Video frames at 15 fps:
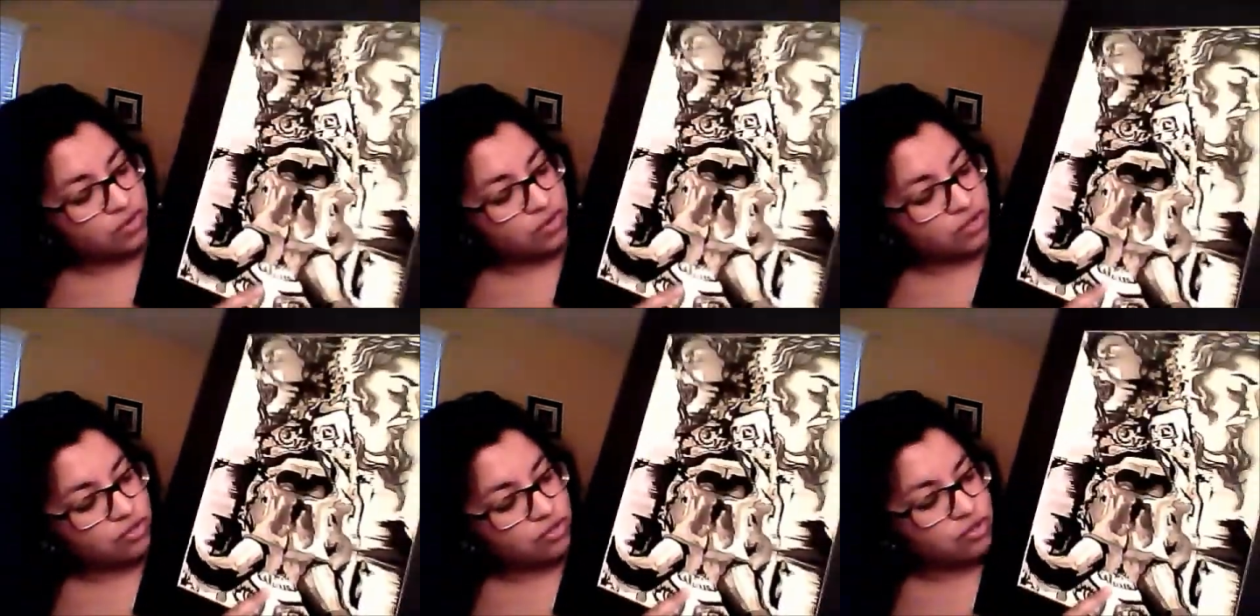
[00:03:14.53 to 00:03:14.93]

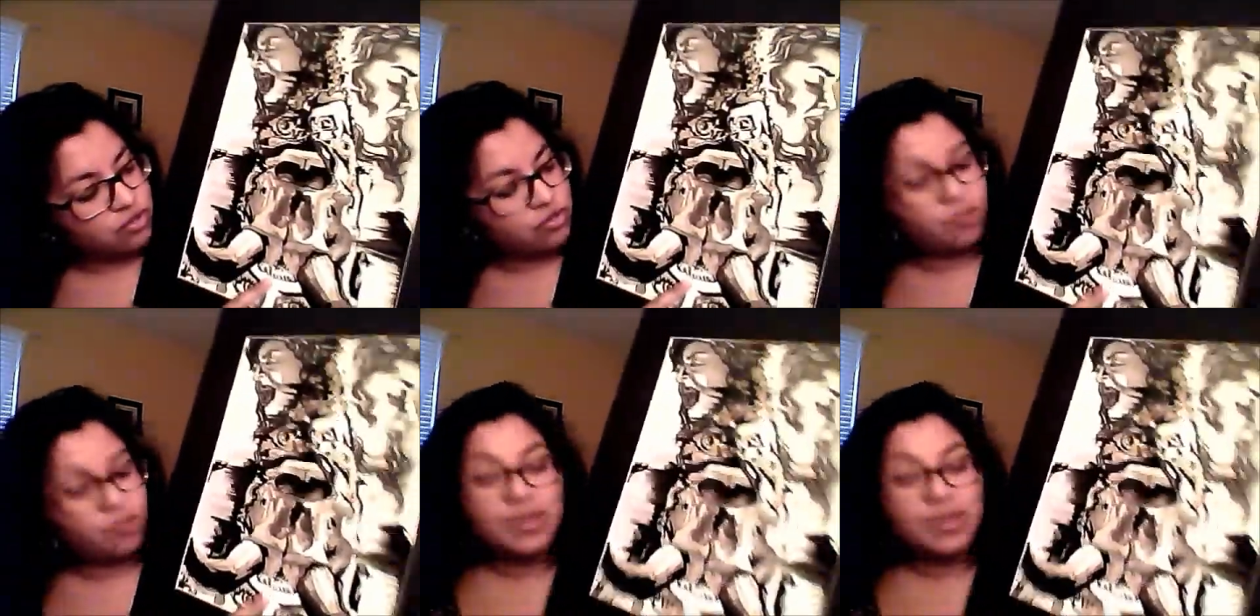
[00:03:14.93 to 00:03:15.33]
too
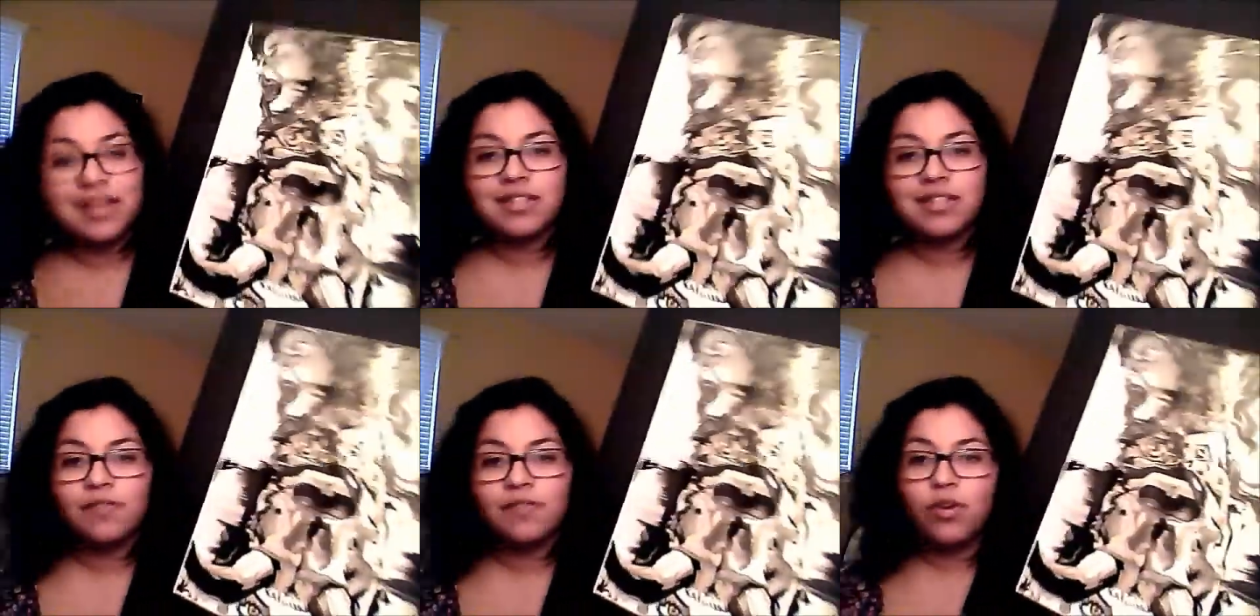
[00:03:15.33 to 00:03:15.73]
because if you
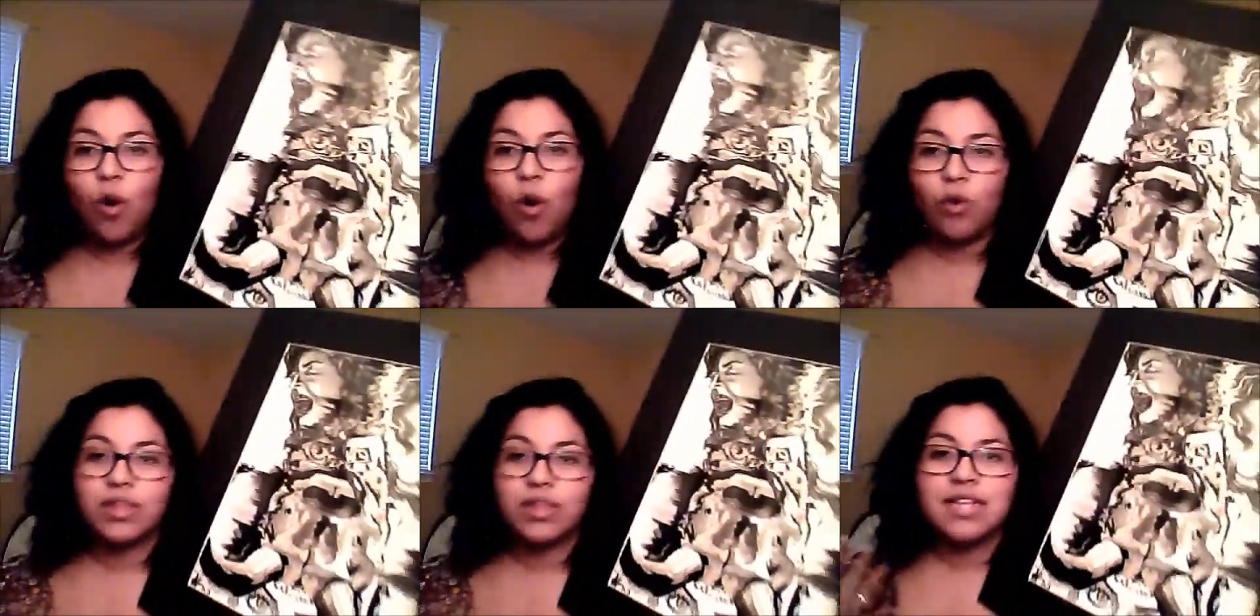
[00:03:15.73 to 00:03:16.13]
hold
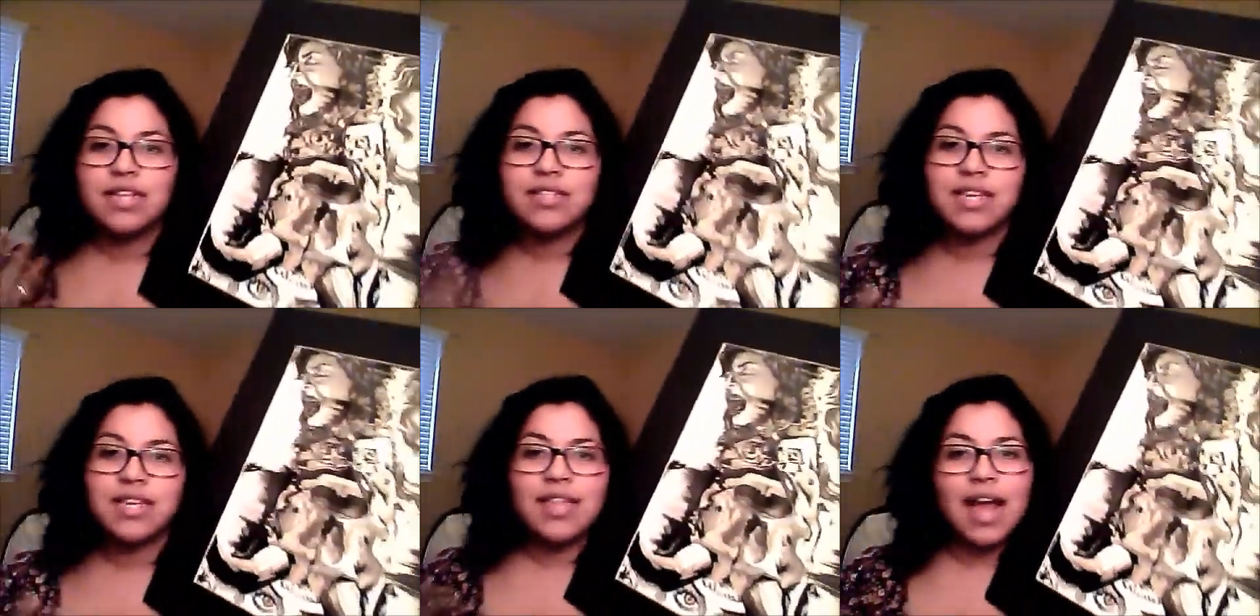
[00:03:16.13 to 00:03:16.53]
things like
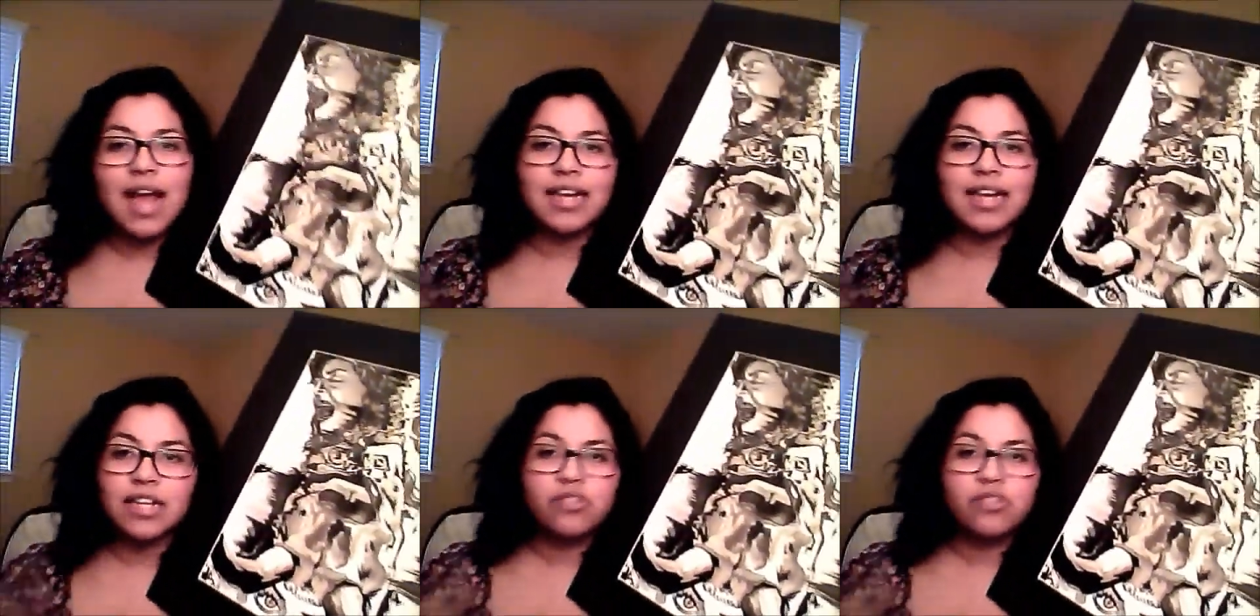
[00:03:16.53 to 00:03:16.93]
that in
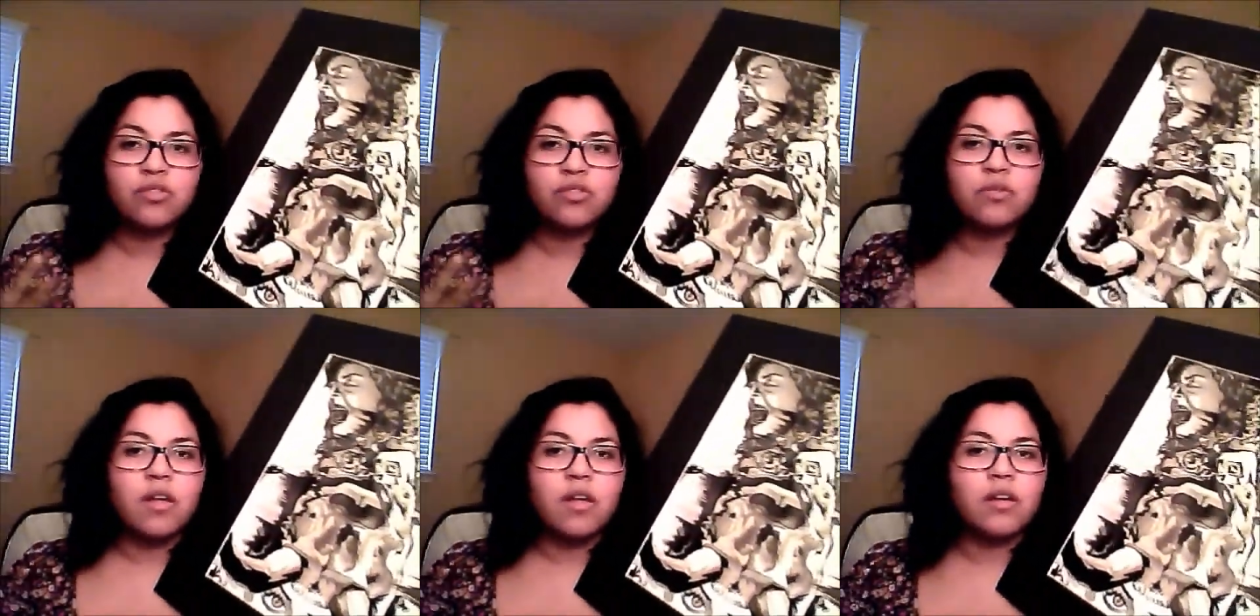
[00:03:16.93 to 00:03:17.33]
too long,